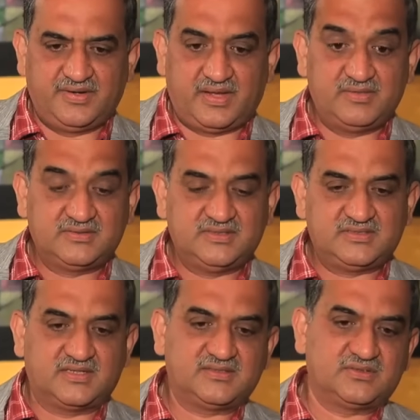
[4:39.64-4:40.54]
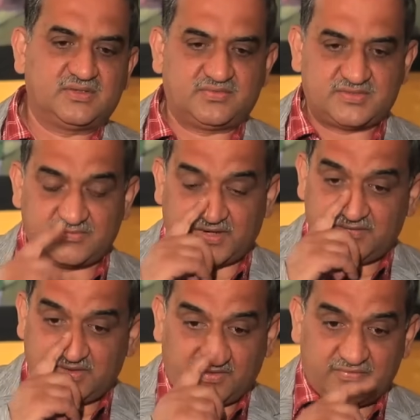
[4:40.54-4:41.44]
damage the chances of
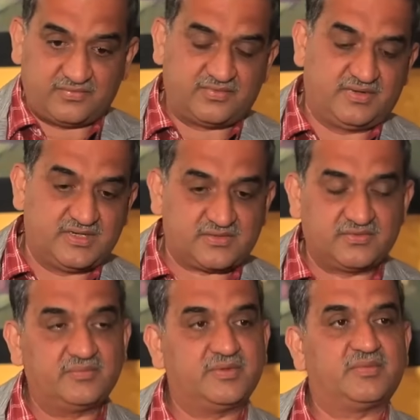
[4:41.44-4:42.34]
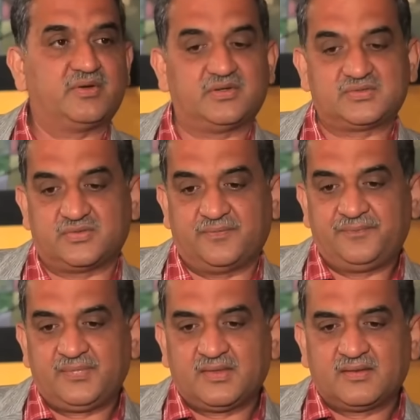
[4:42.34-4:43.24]
survival of rest of the people also.
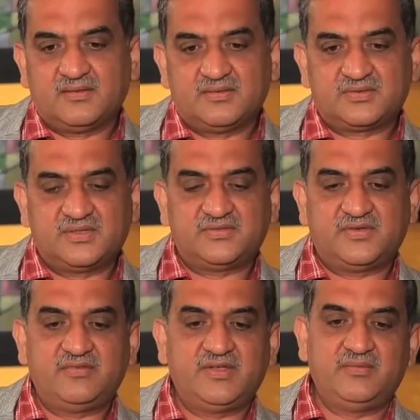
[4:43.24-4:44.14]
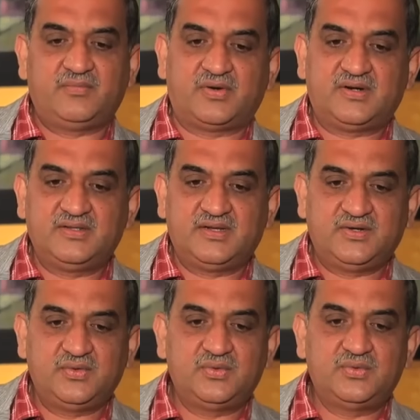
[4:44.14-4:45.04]
So it is very important
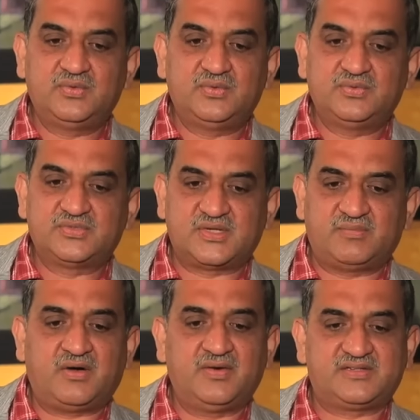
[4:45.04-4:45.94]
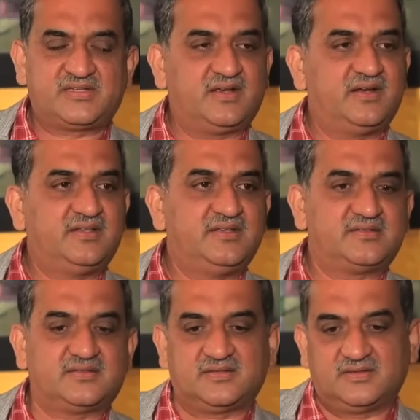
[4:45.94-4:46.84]
that you somehow extricate
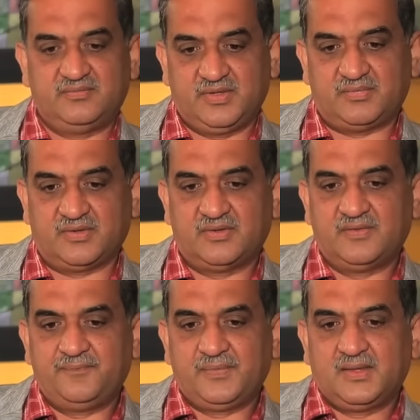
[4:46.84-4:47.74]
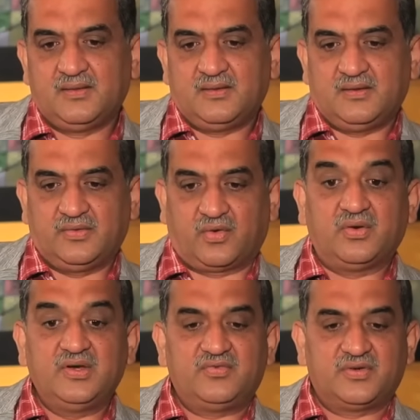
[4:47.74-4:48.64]
these people, not
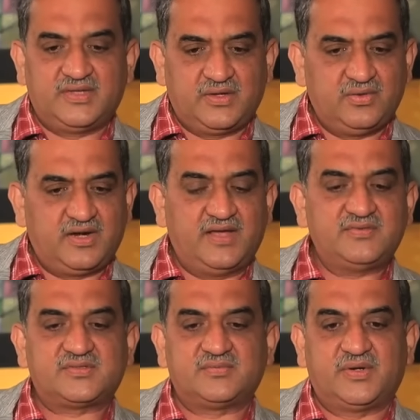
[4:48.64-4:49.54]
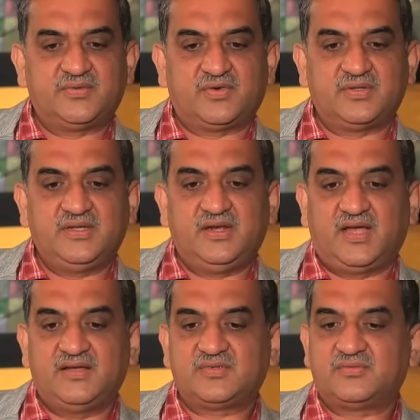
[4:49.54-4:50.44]
only for their own lives but for the
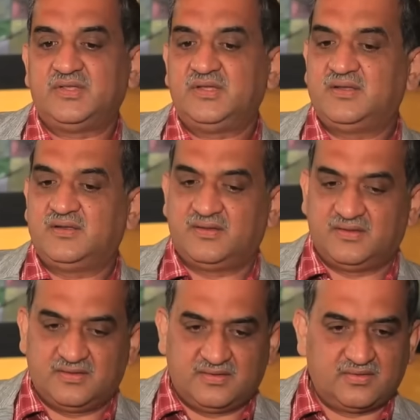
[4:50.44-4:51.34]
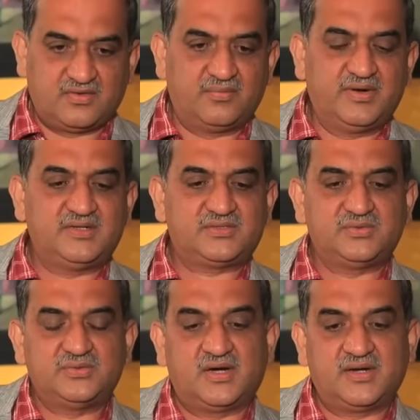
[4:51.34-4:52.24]
lives of the comrades
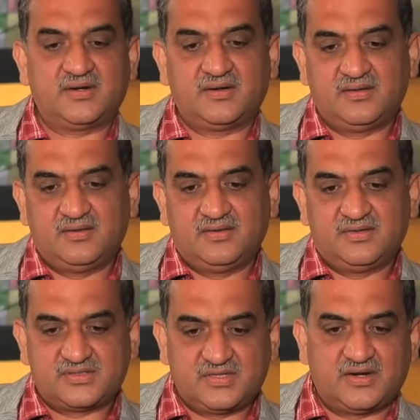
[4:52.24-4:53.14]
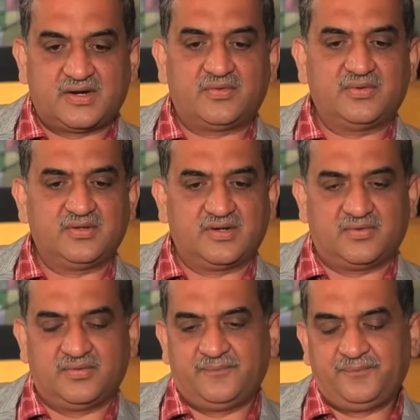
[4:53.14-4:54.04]
who are still around on ground.